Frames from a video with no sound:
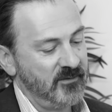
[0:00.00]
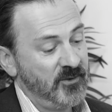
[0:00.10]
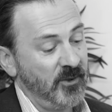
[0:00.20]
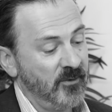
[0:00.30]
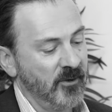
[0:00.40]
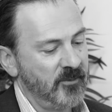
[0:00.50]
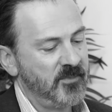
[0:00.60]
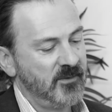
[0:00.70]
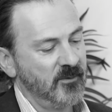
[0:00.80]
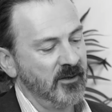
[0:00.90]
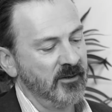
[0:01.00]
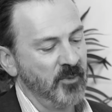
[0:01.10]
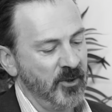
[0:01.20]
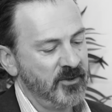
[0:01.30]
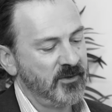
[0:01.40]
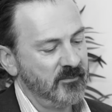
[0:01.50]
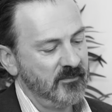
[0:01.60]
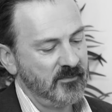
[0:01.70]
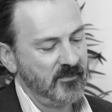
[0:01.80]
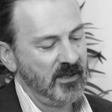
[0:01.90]
uh, two groups, we're going to merge
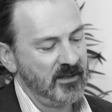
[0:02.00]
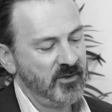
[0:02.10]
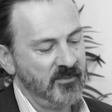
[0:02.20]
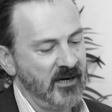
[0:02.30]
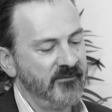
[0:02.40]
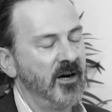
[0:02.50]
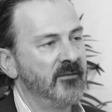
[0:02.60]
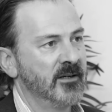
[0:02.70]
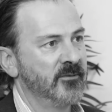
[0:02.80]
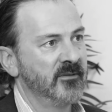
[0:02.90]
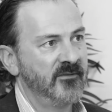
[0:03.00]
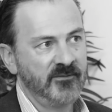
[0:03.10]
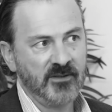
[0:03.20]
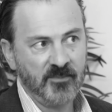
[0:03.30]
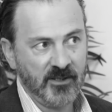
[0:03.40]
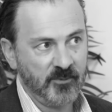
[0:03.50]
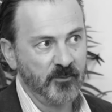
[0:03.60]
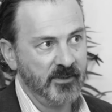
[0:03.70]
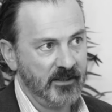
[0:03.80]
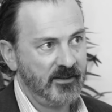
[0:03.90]
them, each about 550
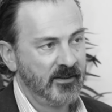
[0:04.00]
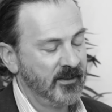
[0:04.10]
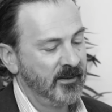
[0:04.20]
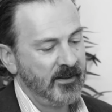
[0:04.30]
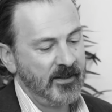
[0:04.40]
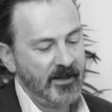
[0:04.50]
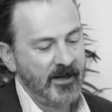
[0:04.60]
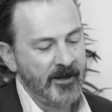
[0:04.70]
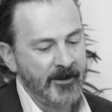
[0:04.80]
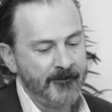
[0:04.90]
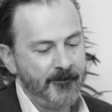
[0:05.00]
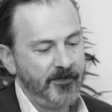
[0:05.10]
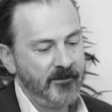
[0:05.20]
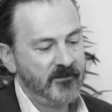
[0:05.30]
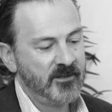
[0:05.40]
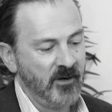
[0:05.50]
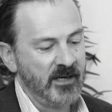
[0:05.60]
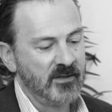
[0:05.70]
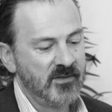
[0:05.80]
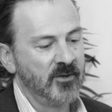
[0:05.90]
people big, um, to
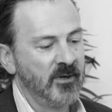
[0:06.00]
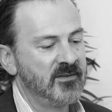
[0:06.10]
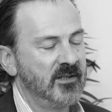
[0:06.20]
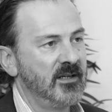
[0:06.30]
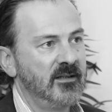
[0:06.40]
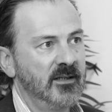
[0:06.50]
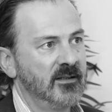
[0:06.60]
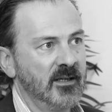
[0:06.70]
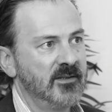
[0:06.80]
create this new entity. It